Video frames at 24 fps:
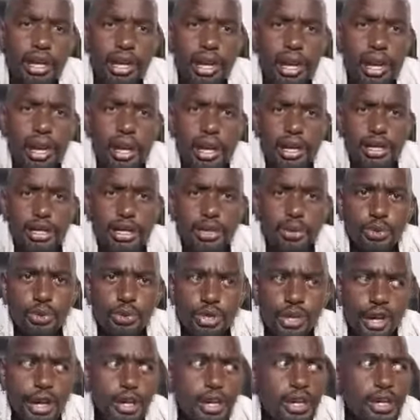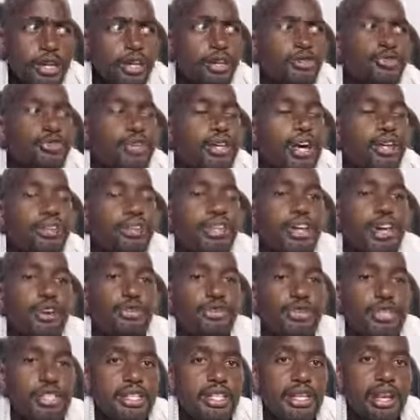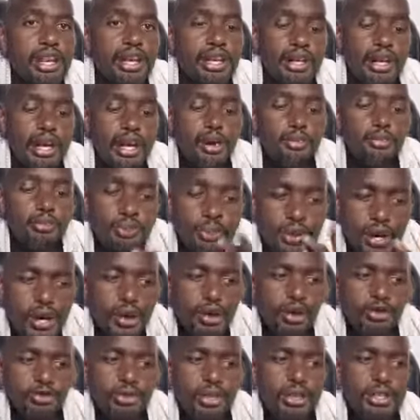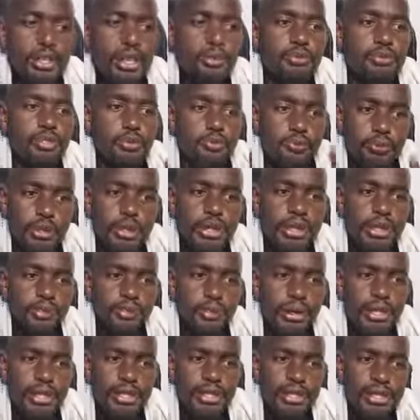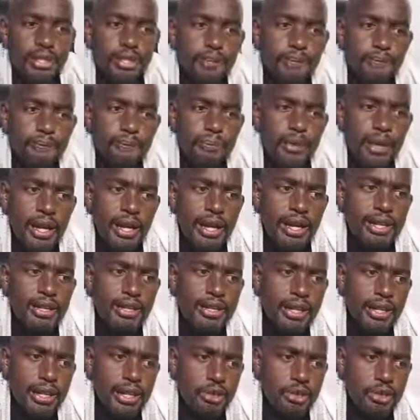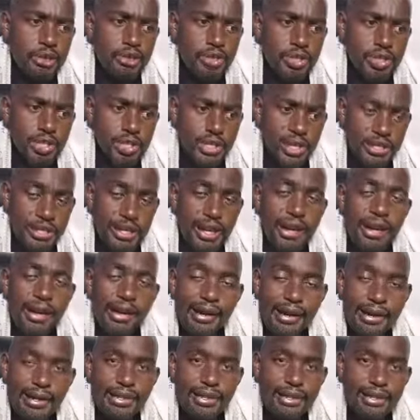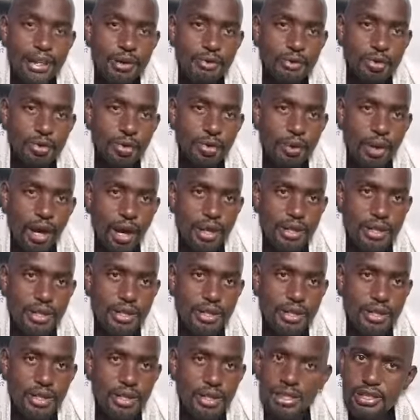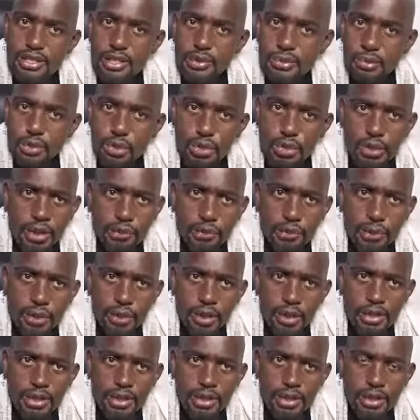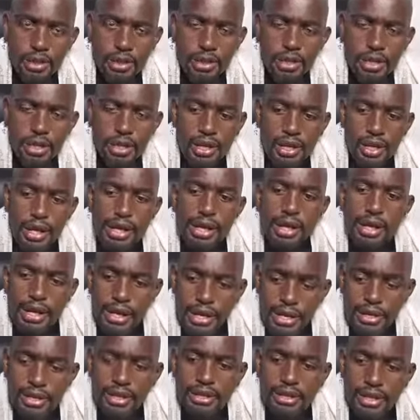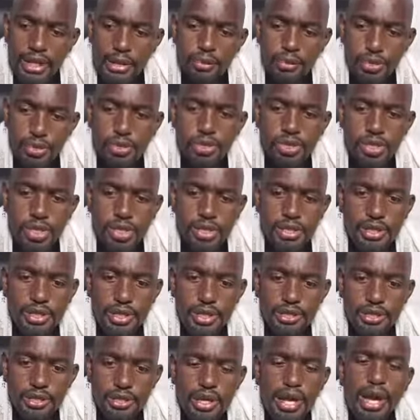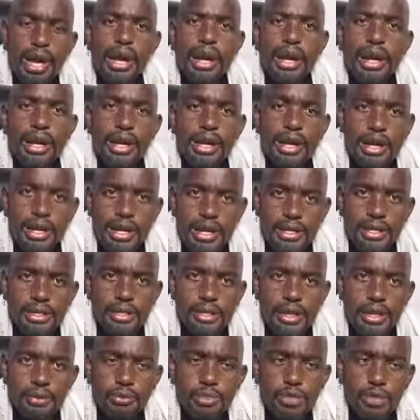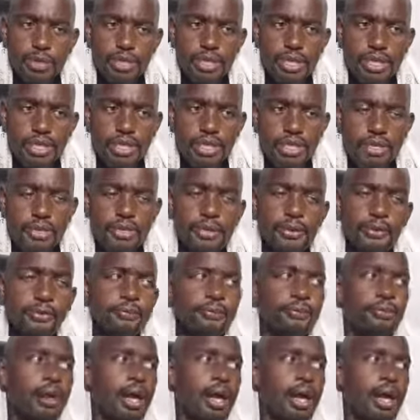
Hallelujah. If they are there physically, pray over them, speak a blessing in the name of Jesus, and lead them to Christ. That's the most important thing. Lead them to Jesus. Lead them to Jesus.